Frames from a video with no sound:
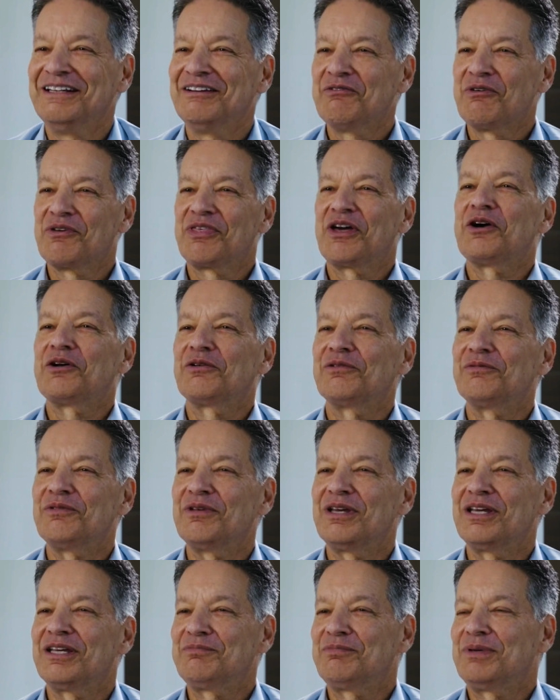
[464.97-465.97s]
without
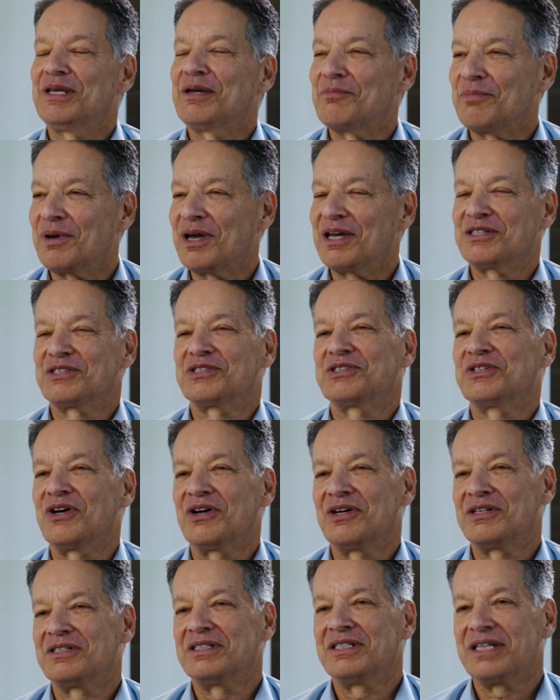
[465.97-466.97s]
it being based
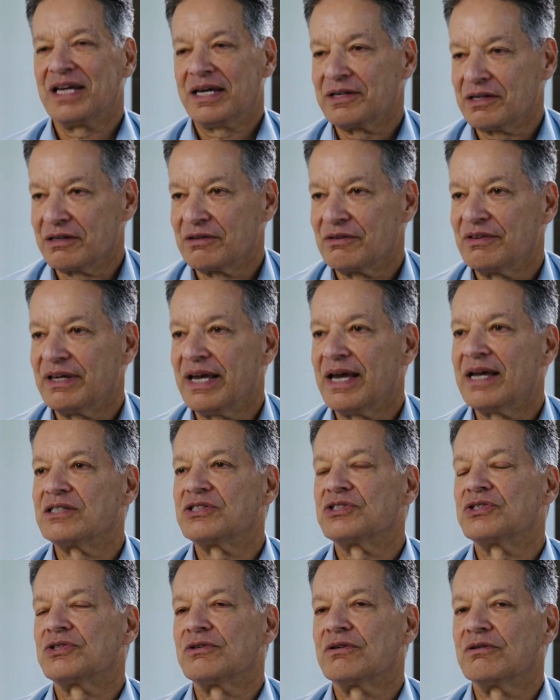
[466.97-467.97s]
on data. The
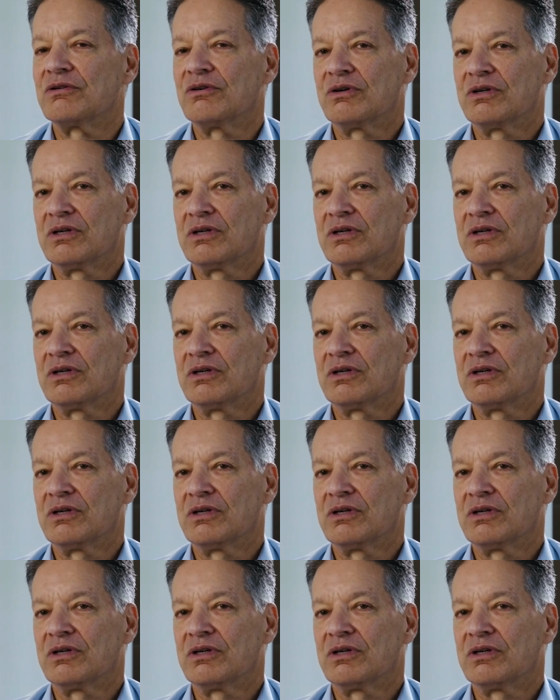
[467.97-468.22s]
answer